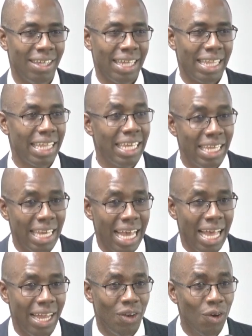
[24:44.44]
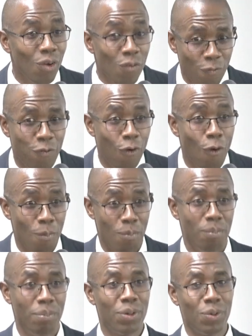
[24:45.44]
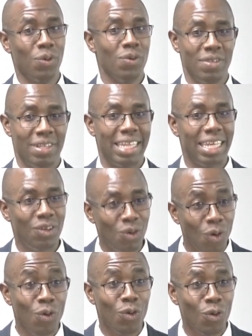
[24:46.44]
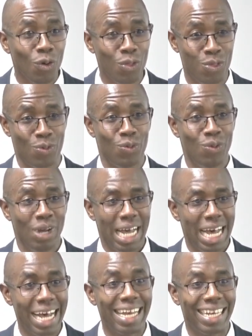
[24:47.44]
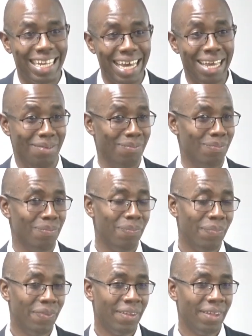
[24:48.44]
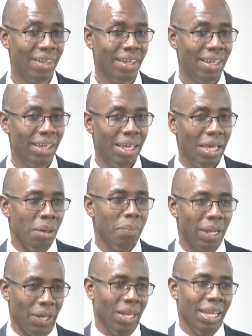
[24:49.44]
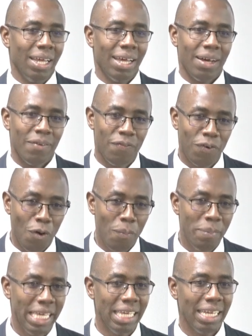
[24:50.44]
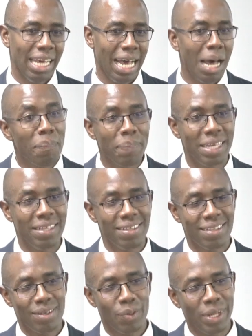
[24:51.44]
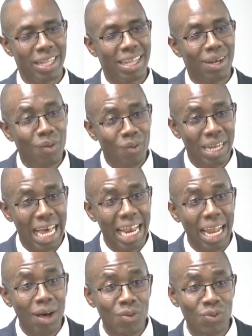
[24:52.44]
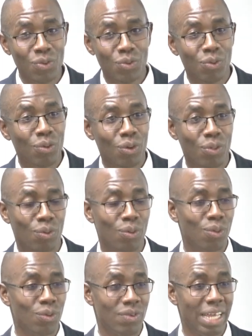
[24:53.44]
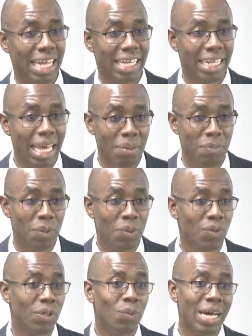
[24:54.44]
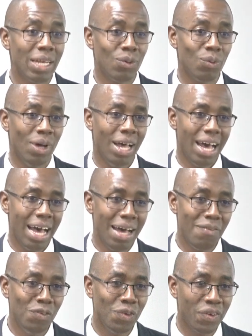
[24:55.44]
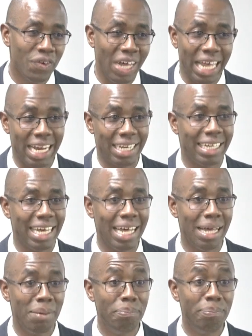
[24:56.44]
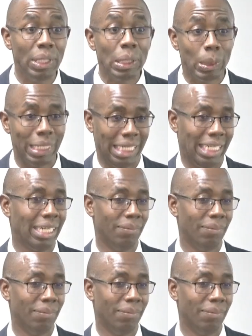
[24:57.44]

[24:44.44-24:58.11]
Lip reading: They don't form because they don't go through hard time. But forming happens when the Lord allows you to go through those hard times because he wants to have your character built.